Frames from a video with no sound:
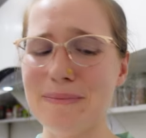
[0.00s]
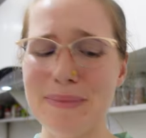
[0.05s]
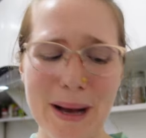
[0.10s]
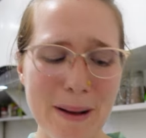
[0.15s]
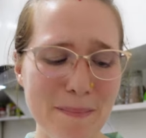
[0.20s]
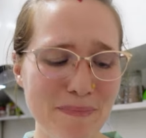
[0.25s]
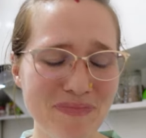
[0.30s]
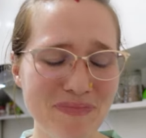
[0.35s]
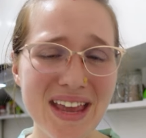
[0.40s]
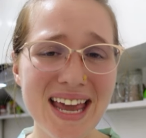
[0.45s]

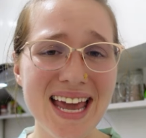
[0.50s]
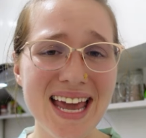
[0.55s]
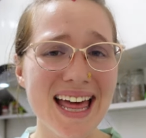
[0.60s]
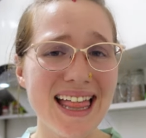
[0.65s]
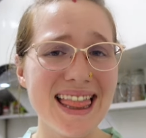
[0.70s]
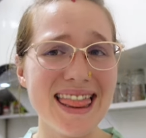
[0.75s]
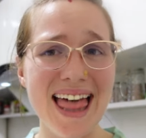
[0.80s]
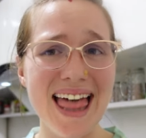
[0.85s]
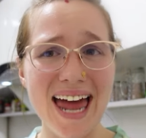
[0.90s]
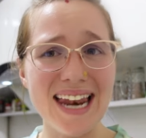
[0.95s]
But
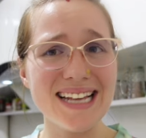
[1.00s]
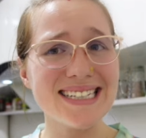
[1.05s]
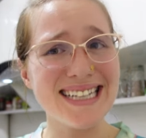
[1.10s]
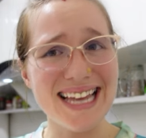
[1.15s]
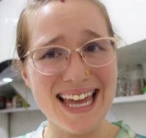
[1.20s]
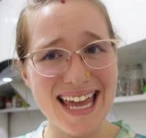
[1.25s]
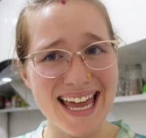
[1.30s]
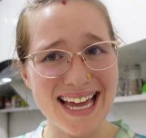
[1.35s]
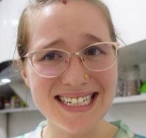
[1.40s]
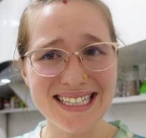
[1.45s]
that is
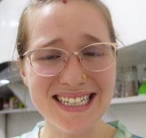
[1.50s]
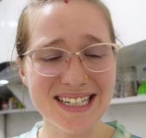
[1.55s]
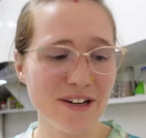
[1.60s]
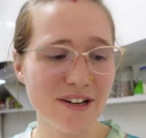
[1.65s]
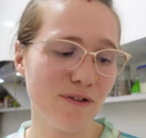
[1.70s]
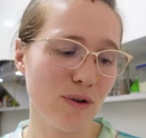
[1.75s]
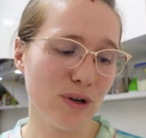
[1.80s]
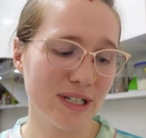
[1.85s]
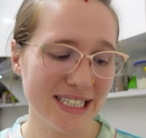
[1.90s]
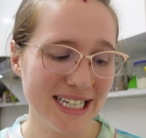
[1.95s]
it
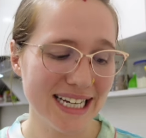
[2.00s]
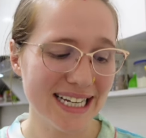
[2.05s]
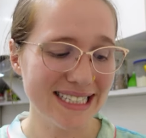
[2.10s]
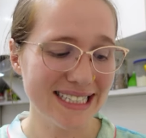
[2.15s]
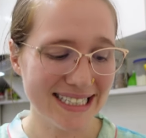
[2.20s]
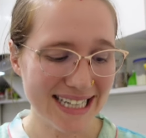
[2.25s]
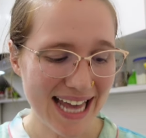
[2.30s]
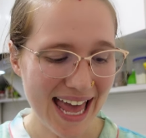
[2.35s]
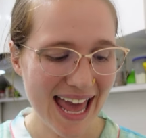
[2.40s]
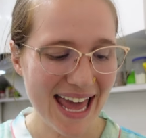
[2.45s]
for
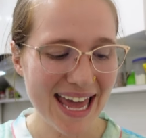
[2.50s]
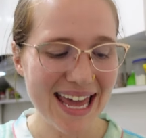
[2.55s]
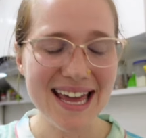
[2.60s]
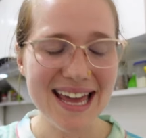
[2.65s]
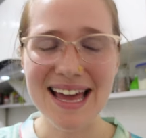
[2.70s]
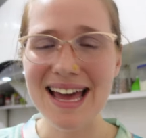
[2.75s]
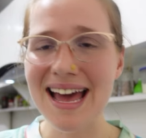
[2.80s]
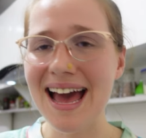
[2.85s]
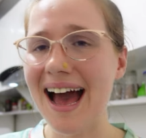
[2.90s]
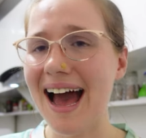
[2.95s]
today.